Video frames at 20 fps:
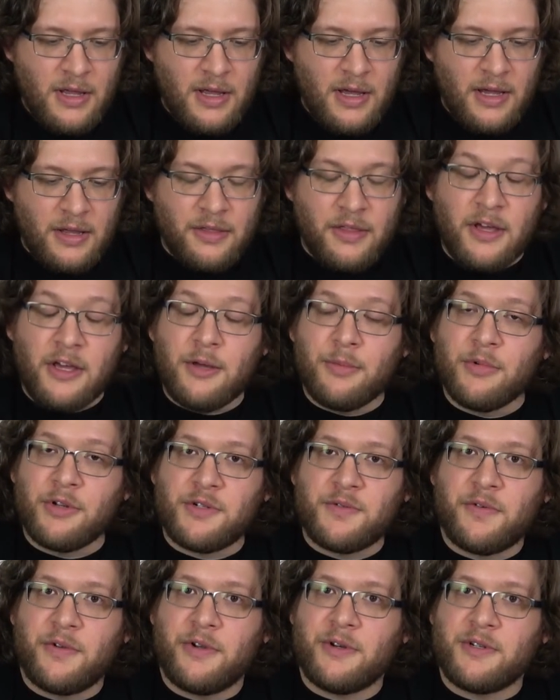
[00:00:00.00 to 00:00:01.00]
And thank you
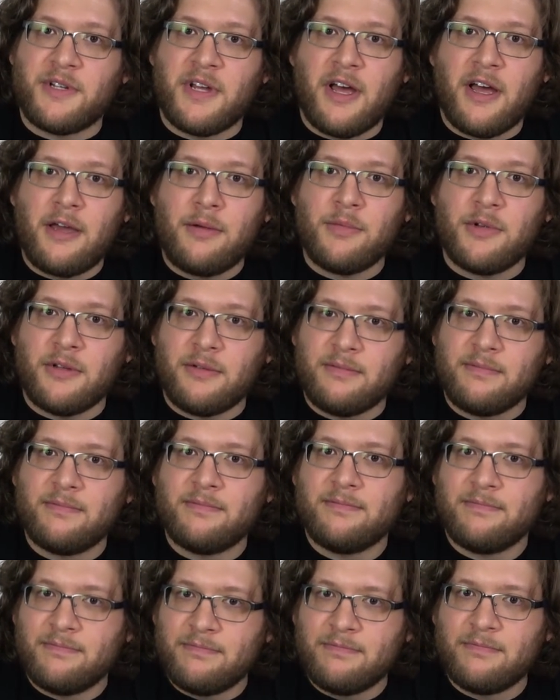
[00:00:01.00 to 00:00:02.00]
much for your time, and
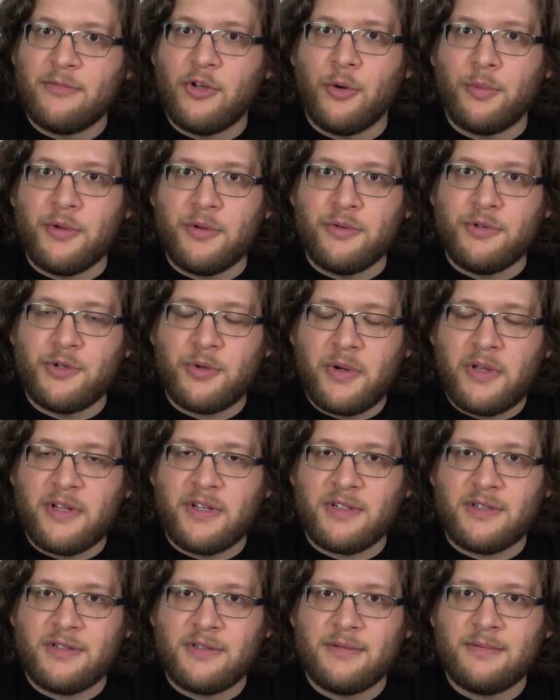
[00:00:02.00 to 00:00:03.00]
hope you enjoy
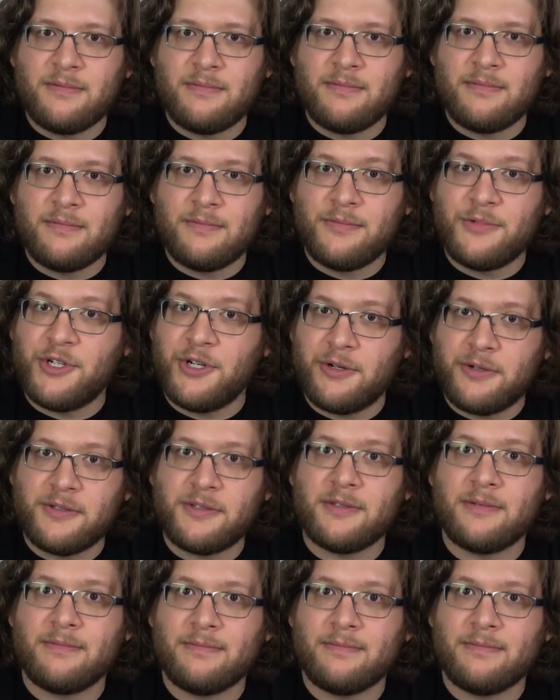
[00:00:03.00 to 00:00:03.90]
this. Cheers.